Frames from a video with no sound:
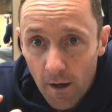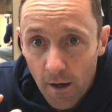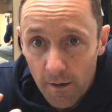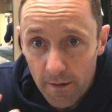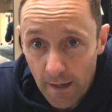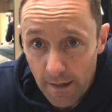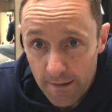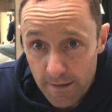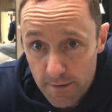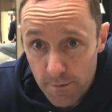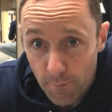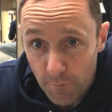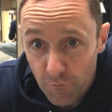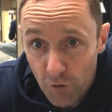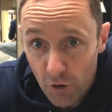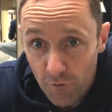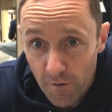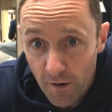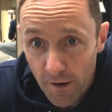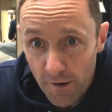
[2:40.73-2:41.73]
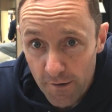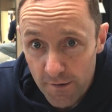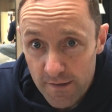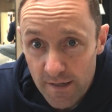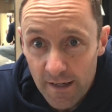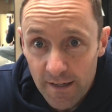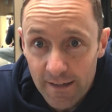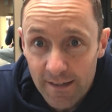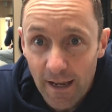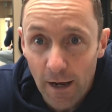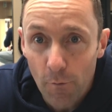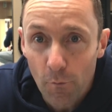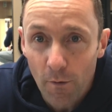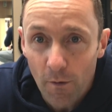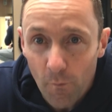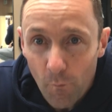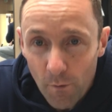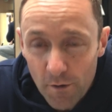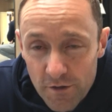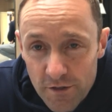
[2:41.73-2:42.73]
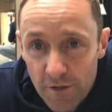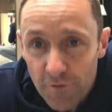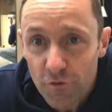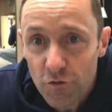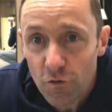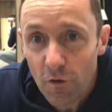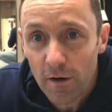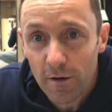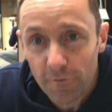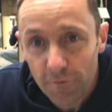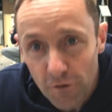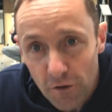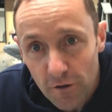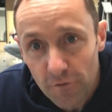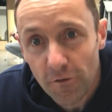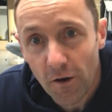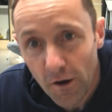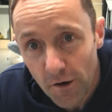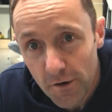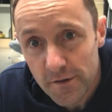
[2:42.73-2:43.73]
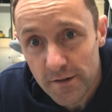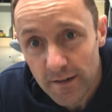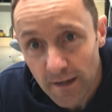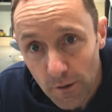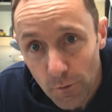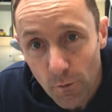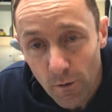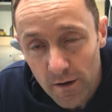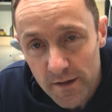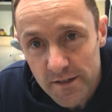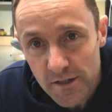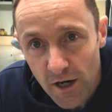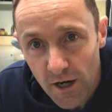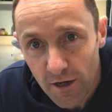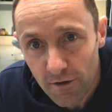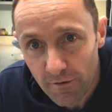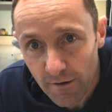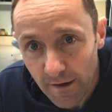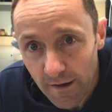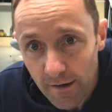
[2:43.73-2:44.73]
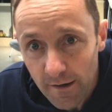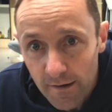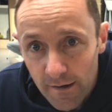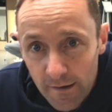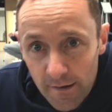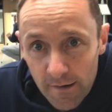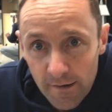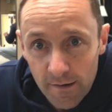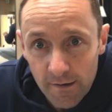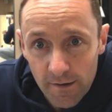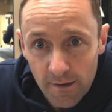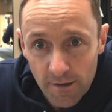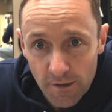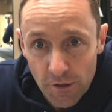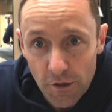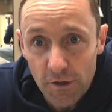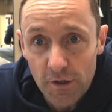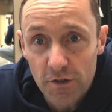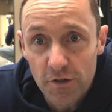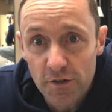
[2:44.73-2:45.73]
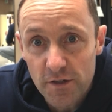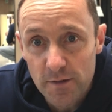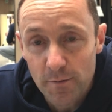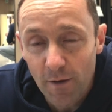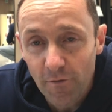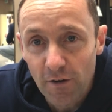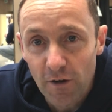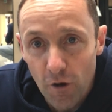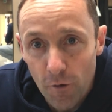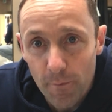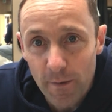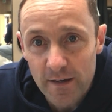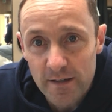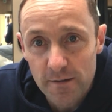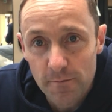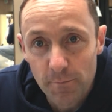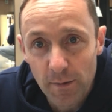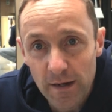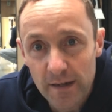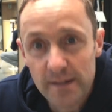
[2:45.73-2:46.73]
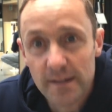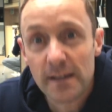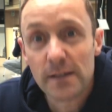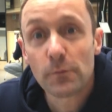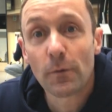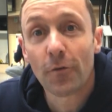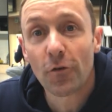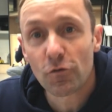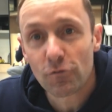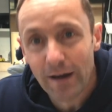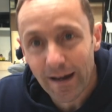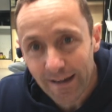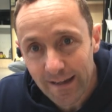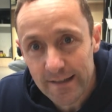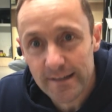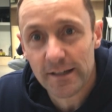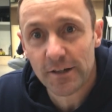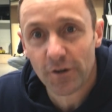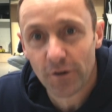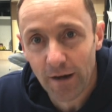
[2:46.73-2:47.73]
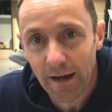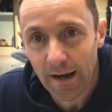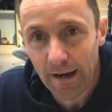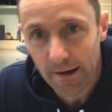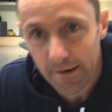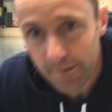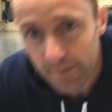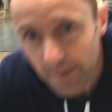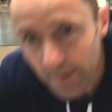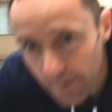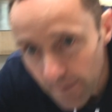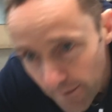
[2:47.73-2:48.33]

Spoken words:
Okay, so we've got those. Now, once you've tried a few of those and they're quite tiring, you can do some other little bits and pieces with a racket in your hand.